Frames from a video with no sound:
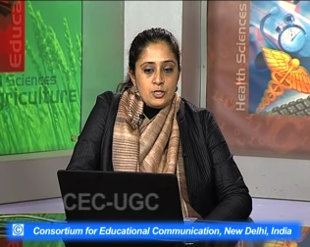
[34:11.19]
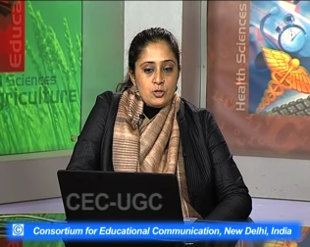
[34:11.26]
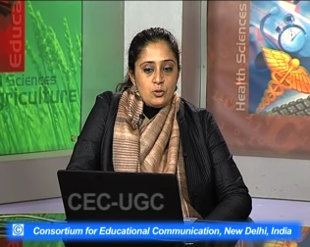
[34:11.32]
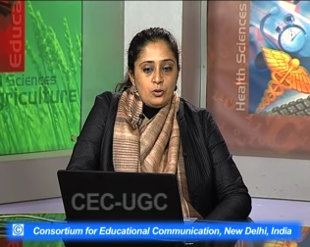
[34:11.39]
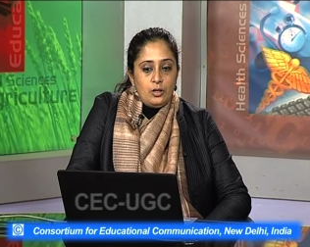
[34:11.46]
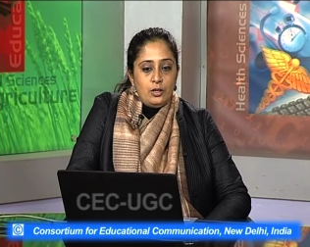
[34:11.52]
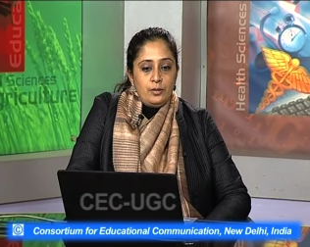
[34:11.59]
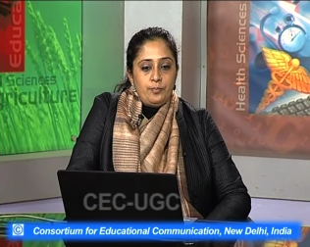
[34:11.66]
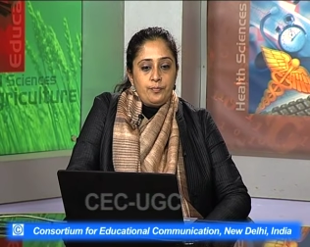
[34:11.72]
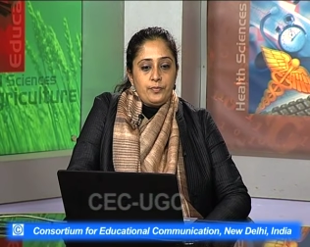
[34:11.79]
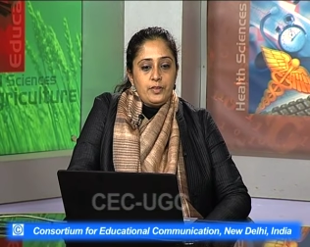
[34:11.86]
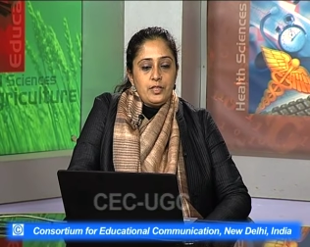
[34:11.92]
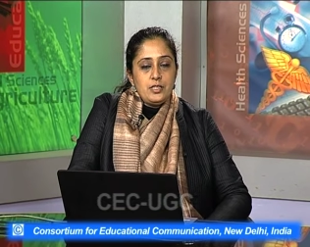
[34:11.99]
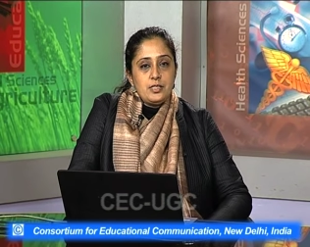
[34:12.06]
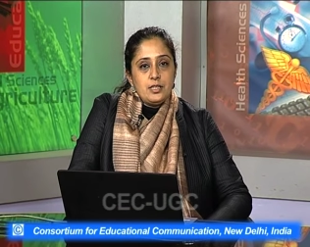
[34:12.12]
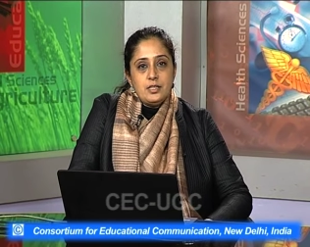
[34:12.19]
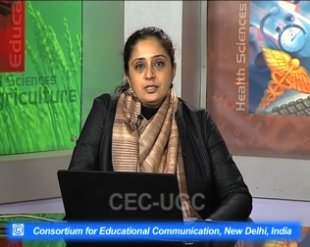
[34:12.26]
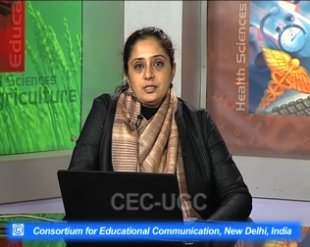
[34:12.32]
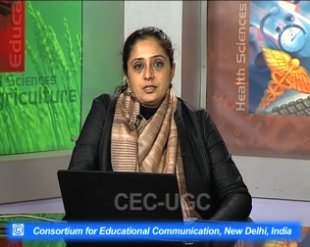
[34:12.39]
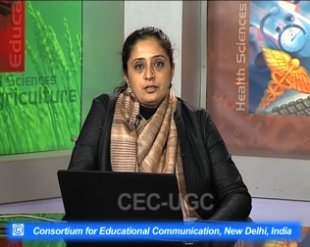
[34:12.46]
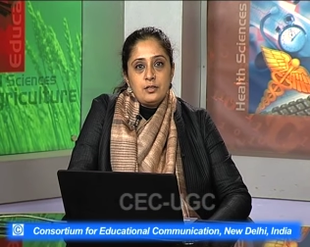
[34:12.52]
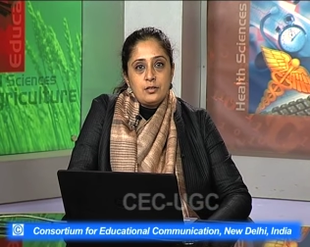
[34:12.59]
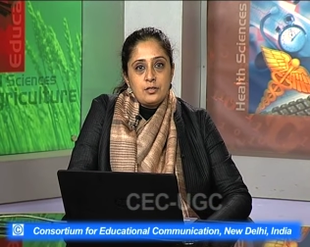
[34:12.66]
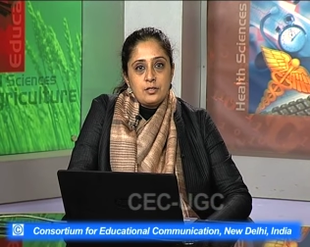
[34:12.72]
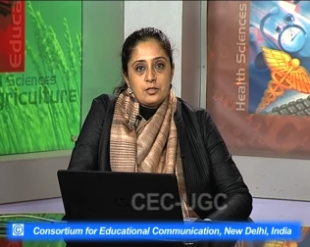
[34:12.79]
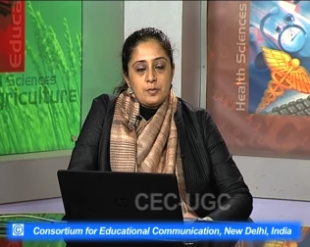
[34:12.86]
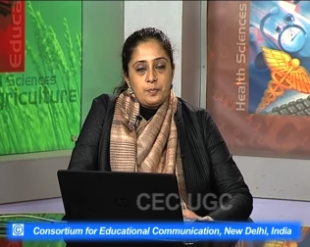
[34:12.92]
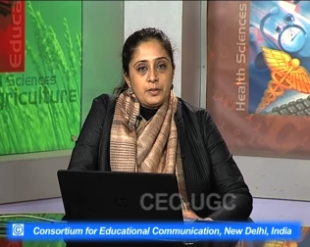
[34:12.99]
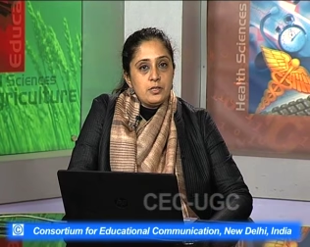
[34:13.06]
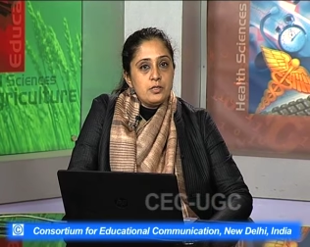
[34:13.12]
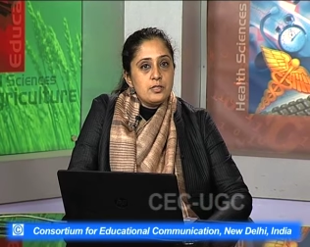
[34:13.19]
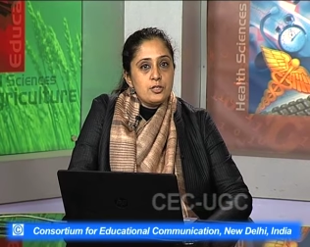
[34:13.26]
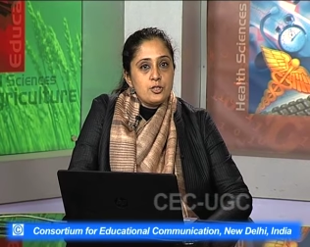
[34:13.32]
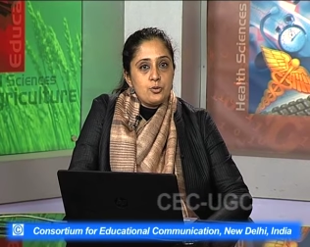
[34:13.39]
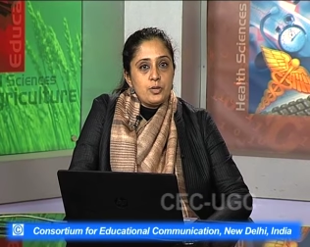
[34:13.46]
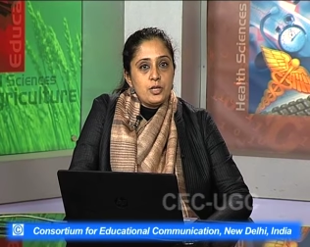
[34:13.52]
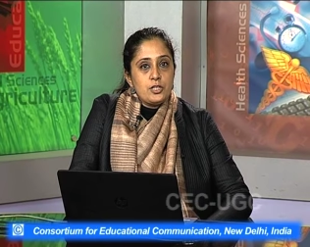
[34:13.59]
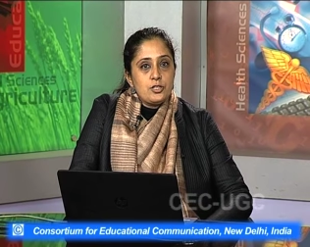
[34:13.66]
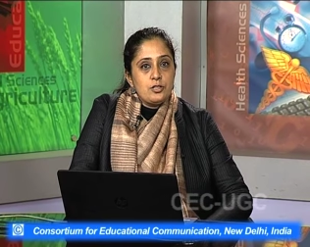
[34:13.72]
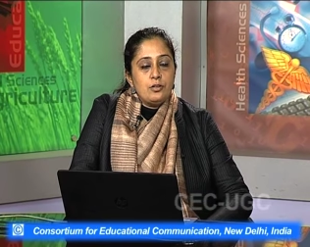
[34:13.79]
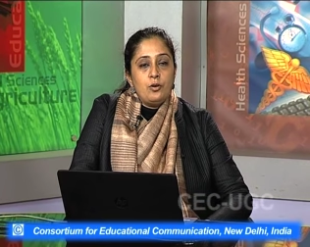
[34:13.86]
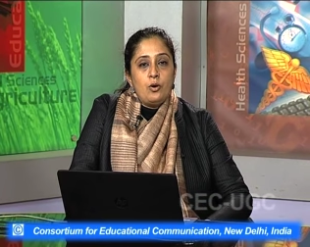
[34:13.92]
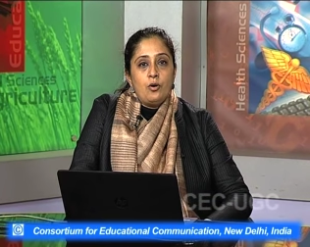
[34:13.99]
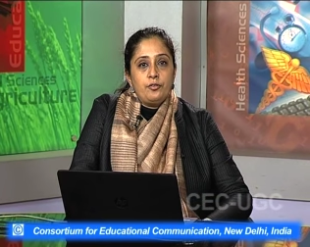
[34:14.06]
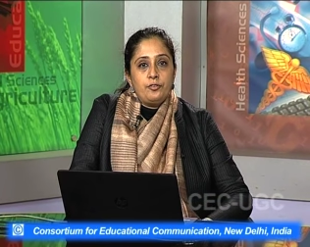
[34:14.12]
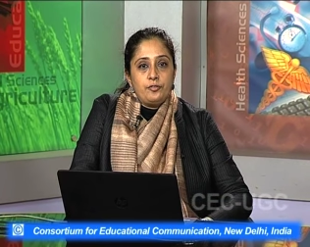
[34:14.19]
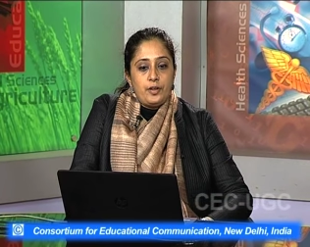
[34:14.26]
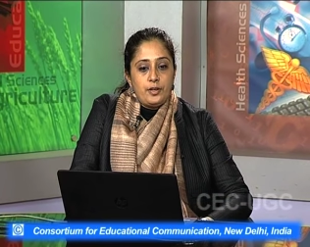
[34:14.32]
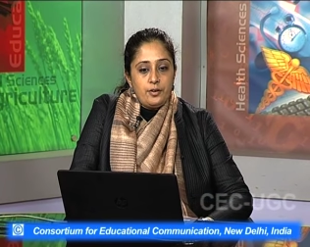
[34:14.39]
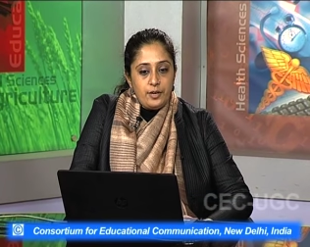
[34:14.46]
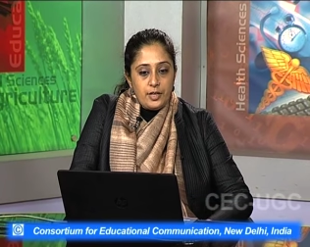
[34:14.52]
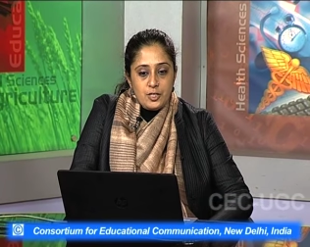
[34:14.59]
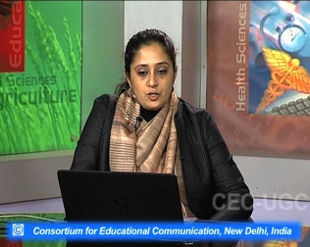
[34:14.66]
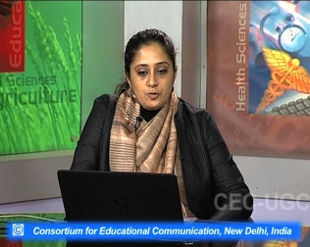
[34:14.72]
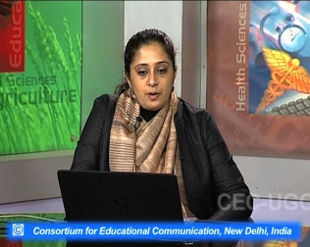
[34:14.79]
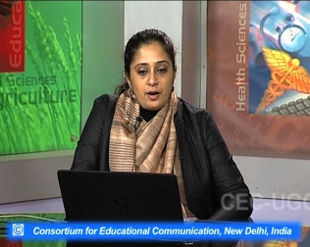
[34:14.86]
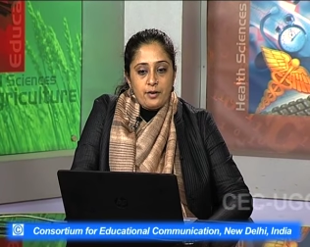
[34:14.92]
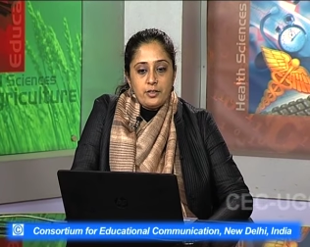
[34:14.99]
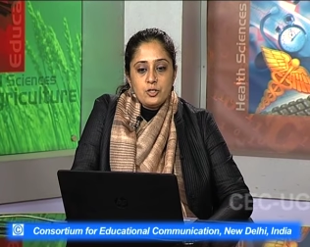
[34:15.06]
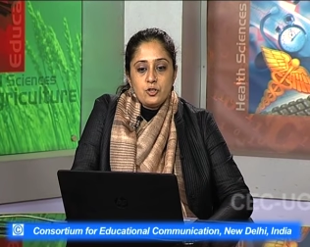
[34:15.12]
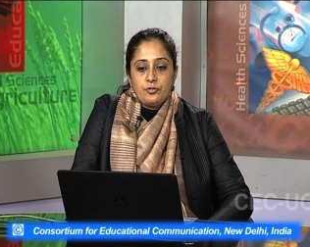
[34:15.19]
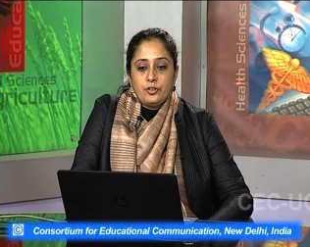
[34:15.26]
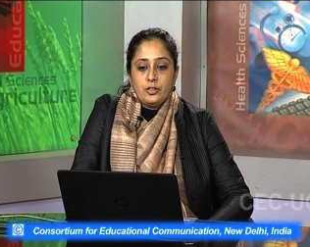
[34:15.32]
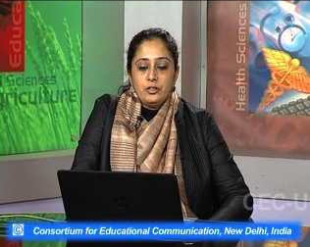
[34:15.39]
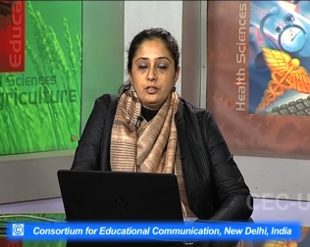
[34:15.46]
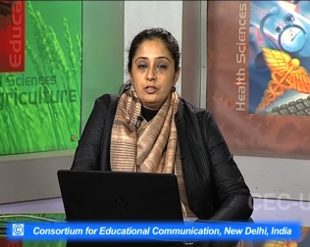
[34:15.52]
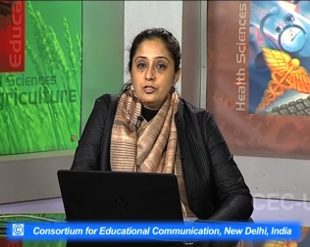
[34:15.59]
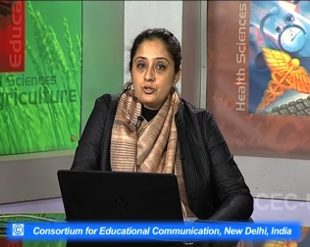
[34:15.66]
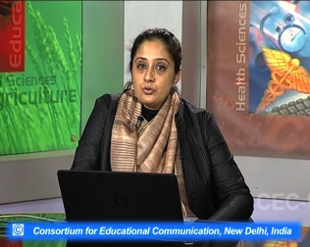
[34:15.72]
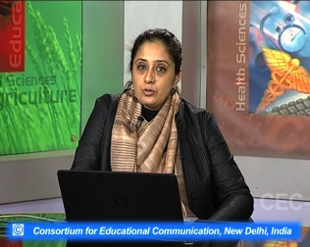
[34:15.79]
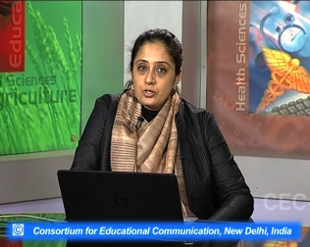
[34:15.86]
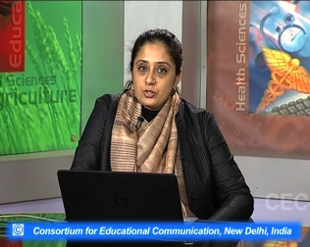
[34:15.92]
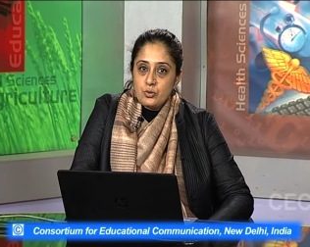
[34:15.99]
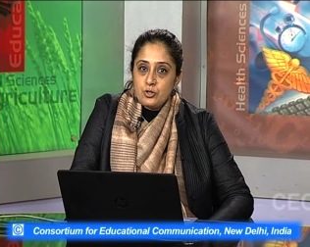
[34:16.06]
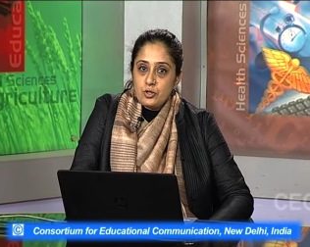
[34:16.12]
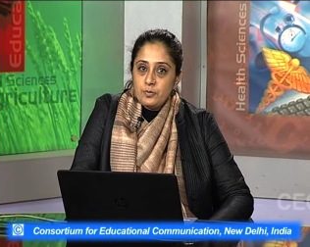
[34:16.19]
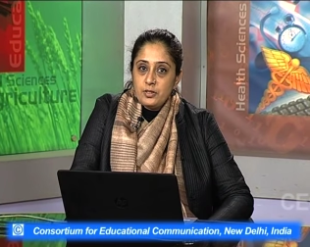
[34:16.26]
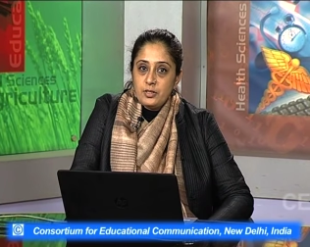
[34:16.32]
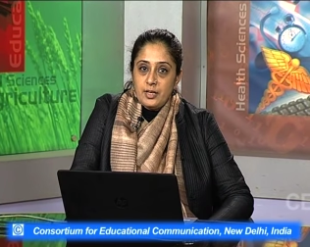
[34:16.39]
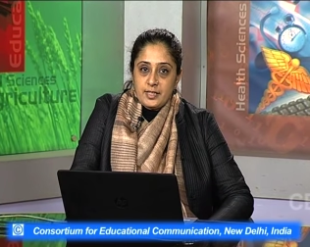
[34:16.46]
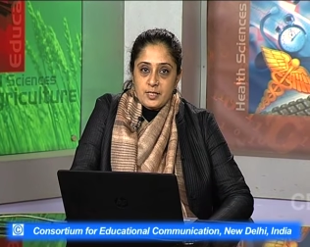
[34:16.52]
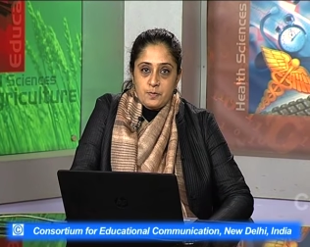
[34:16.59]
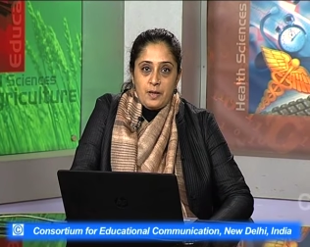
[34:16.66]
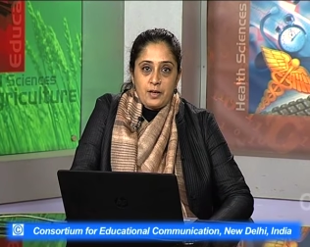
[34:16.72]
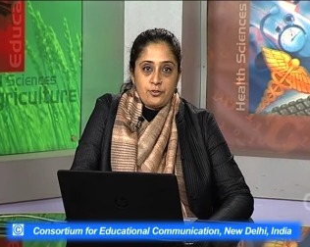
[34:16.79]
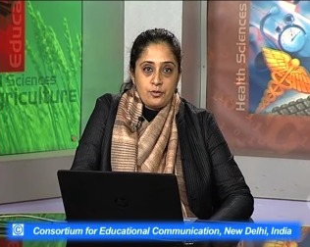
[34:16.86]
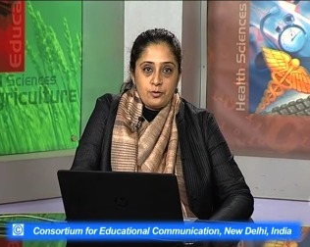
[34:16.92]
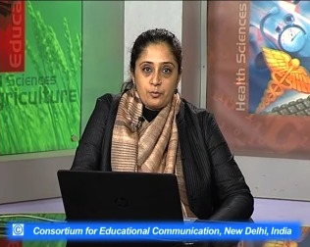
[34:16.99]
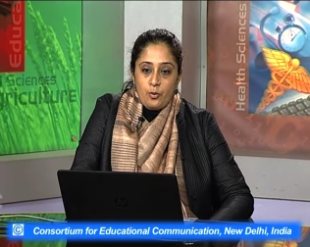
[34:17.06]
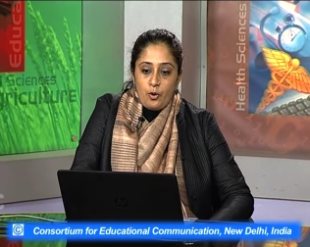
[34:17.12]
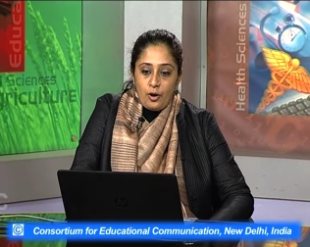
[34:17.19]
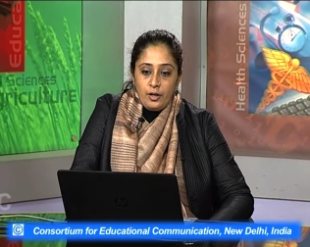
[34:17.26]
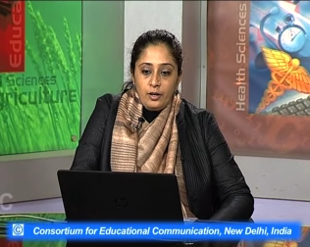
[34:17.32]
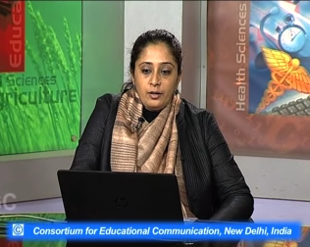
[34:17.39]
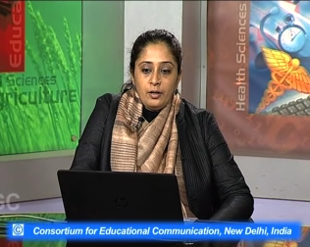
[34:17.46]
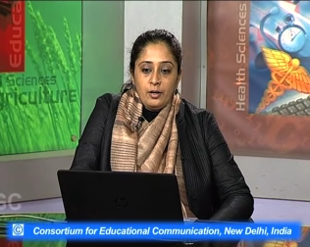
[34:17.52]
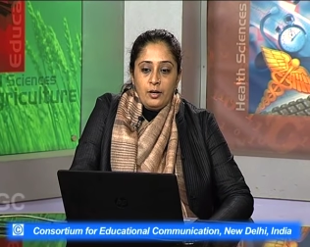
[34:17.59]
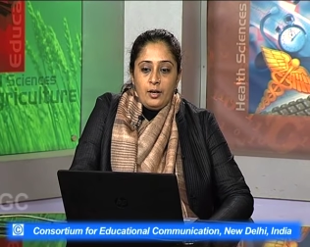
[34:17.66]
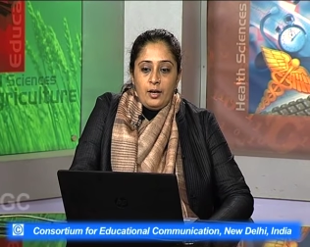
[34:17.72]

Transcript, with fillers: So, uh, this is a typical situation of an arranged marriage of a girl to a suitable expatriate boy.